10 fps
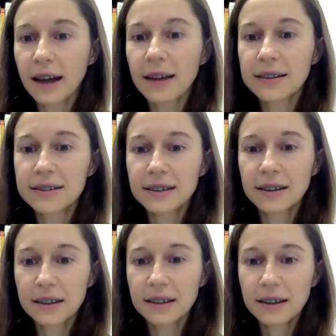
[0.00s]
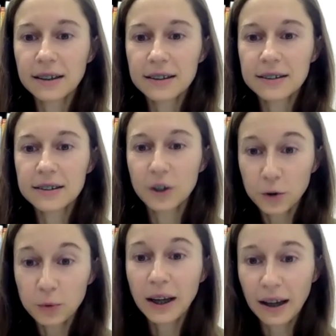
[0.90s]
yes, it
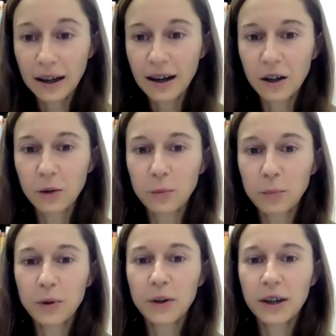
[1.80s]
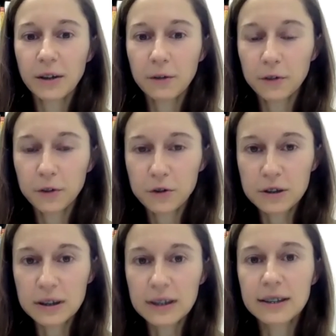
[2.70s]
is, you can help if
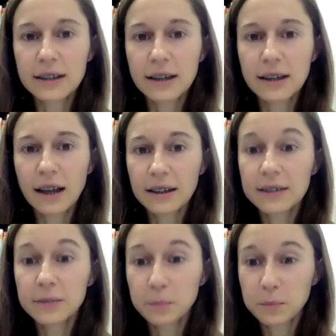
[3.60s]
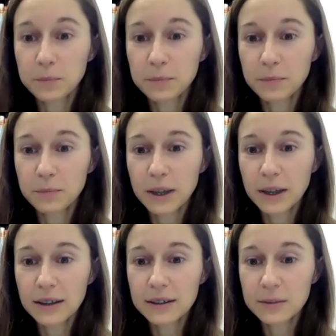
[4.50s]
you just listen. And it is
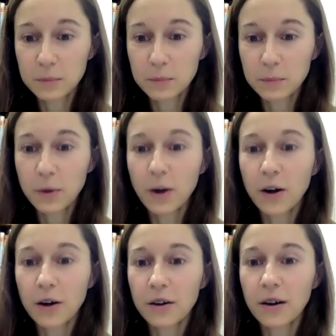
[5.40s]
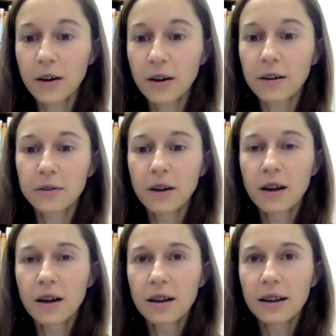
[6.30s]
part of
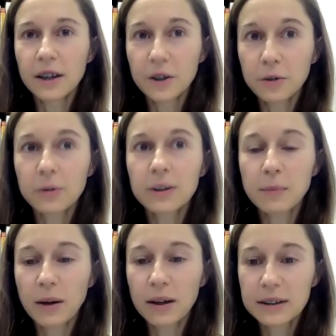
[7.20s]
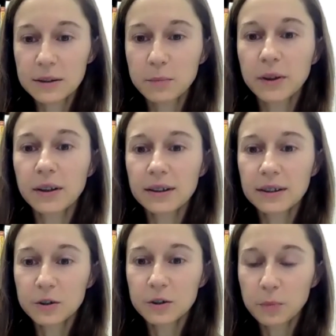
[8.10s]
like your
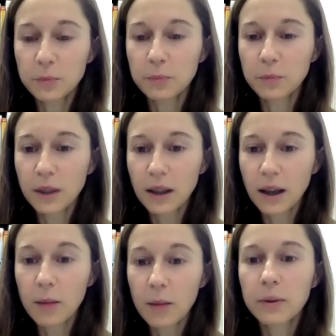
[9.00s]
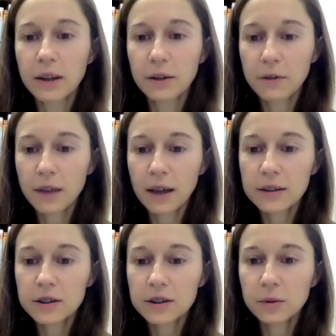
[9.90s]
responsibility to
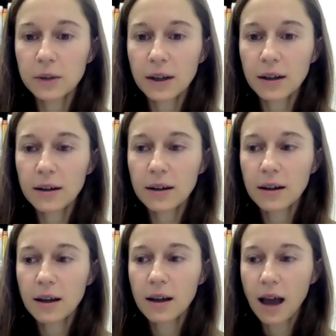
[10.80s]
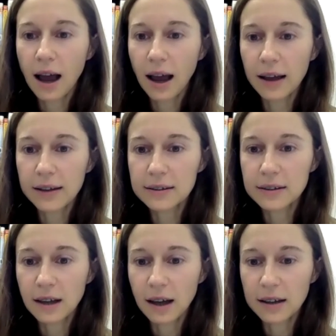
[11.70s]
uplift that student
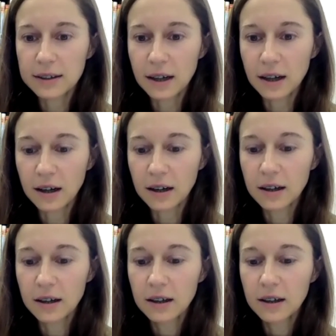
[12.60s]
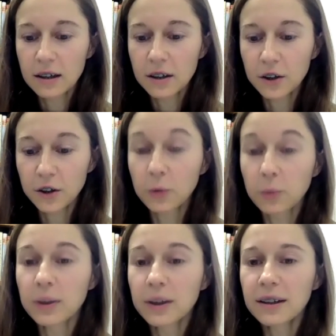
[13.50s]
as a
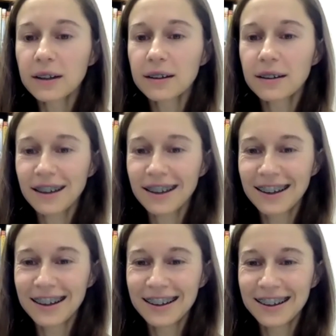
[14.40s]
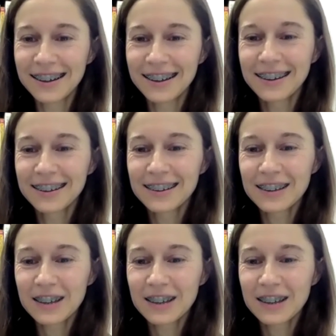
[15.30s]
human, and